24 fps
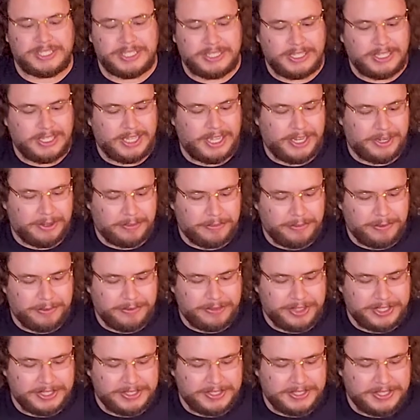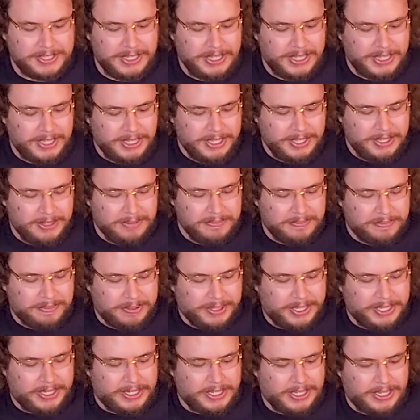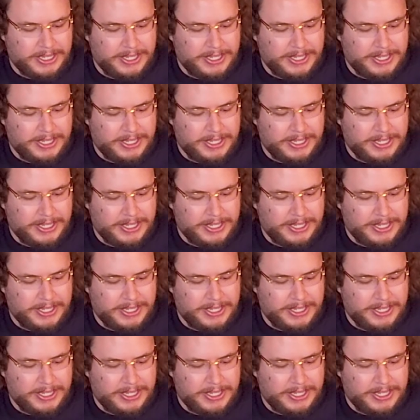to the later movies. But,